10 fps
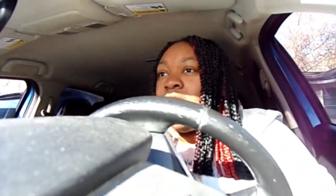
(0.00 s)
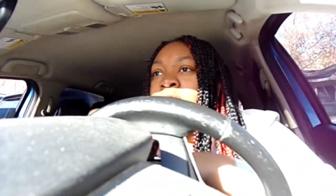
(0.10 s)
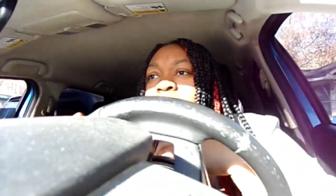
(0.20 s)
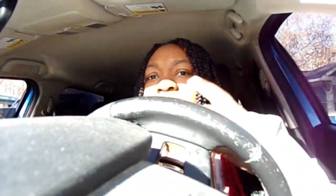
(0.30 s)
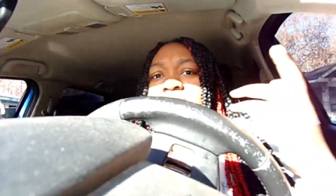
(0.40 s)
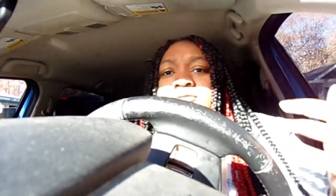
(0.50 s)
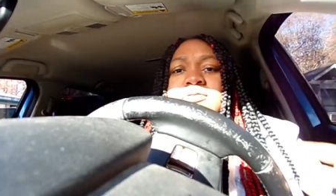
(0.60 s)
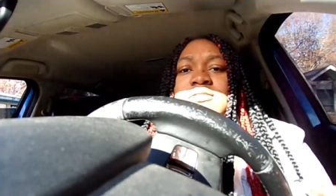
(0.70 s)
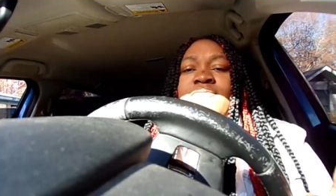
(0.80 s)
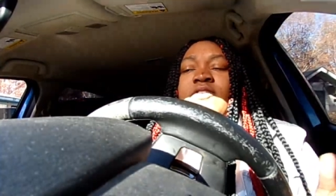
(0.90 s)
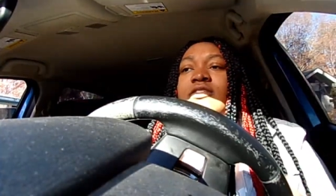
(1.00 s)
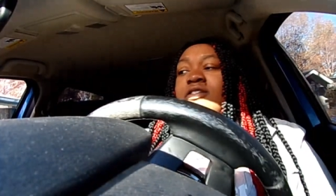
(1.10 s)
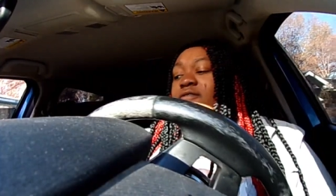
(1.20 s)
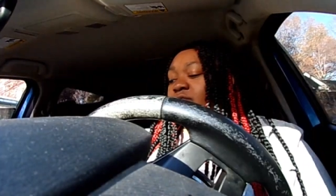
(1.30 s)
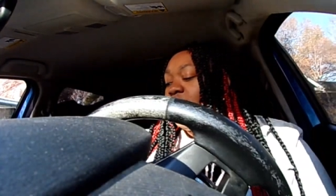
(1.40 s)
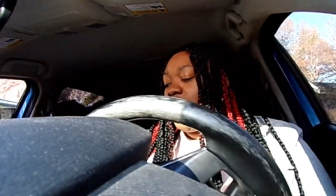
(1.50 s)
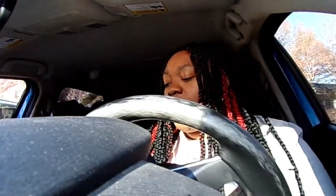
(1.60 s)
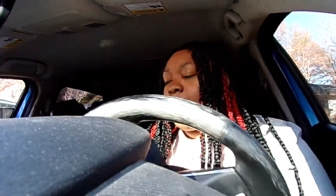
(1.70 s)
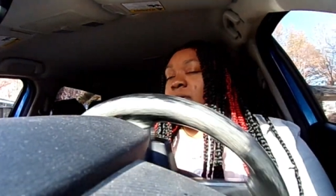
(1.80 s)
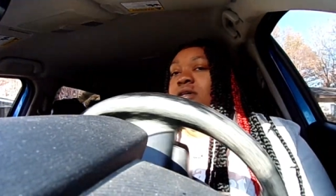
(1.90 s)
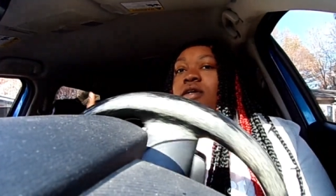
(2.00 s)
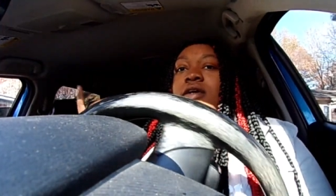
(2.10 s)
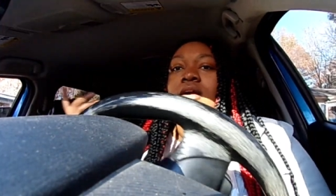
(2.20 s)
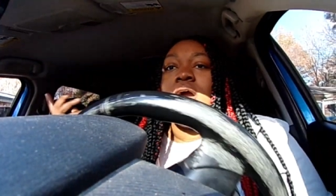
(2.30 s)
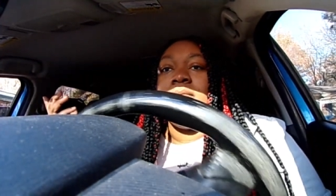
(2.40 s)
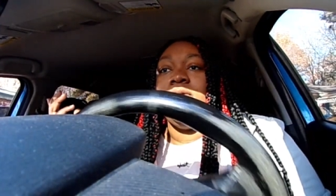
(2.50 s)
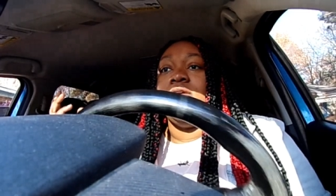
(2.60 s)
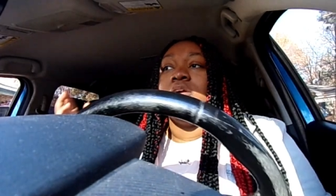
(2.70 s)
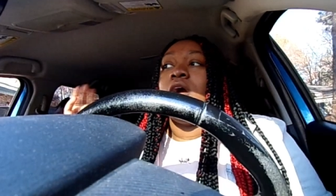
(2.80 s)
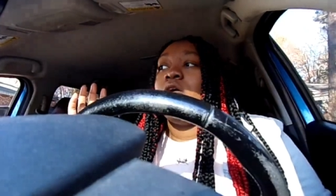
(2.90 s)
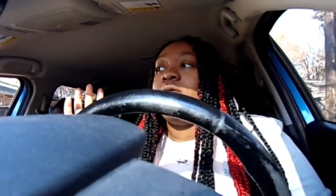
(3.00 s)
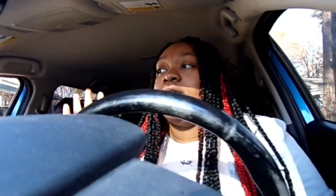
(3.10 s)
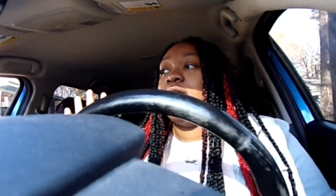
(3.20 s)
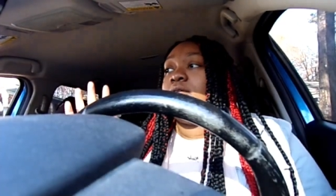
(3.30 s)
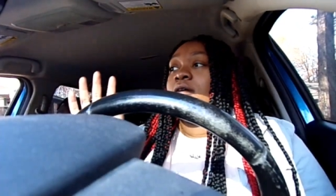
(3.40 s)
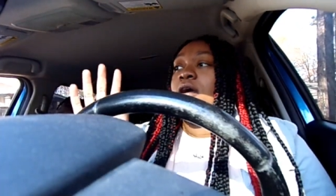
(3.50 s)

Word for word: I was gonna do a fit check for y'all, but I'm in the car right now.